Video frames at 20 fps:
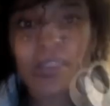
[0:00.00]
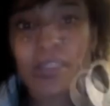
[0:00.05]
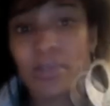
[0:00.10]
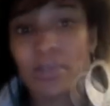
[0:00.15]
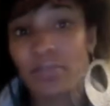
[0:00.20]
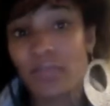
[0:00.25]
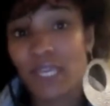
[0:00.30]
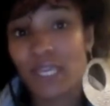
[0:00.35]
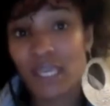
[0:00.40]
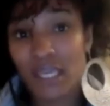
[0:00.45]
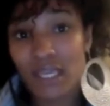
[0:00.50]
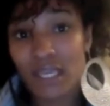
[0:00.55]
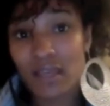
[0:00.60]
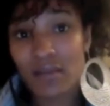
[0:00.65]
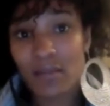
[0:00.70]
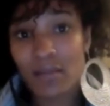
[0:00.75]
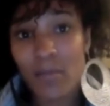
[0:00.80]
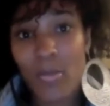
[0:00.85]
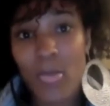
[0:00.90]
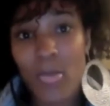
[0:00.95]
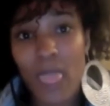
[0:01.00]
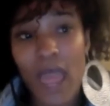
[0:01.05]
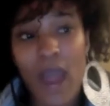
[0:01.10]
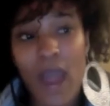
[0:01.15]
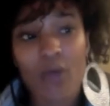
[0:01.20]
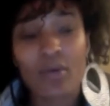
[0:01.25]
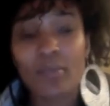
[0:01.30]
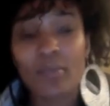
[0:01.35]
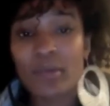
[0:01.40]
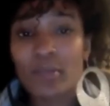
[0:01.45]
To me,
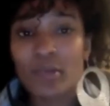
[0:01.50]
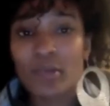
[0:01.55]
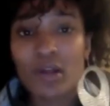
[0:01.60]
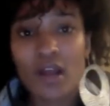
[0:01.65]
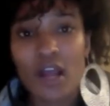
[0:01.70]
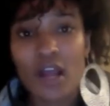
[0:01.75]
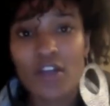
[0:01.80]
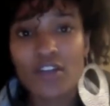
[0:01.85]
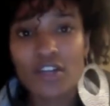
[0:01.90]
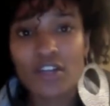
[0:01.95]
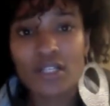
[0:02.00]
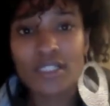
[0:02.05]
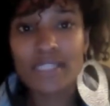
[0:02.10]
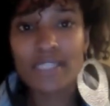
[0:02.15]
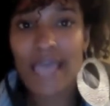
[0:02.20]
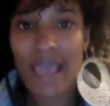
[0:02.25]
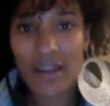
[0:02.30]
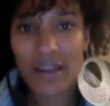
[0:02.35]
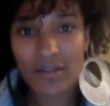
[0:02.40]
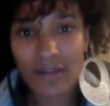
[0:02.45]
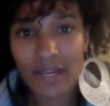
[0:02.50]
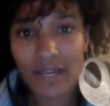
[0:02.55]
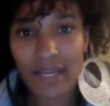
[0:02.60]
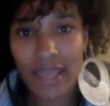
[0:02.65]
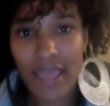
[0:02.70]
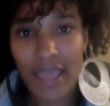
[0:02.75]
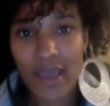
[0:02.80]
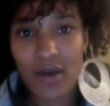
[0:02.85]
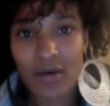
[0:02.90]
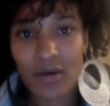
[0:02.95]
our people are under attack right
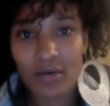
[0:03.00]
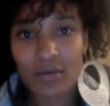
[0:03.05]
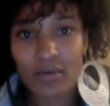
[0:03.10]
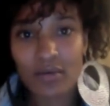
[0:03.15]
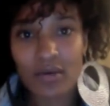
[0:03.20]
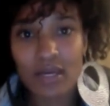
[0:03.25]
now.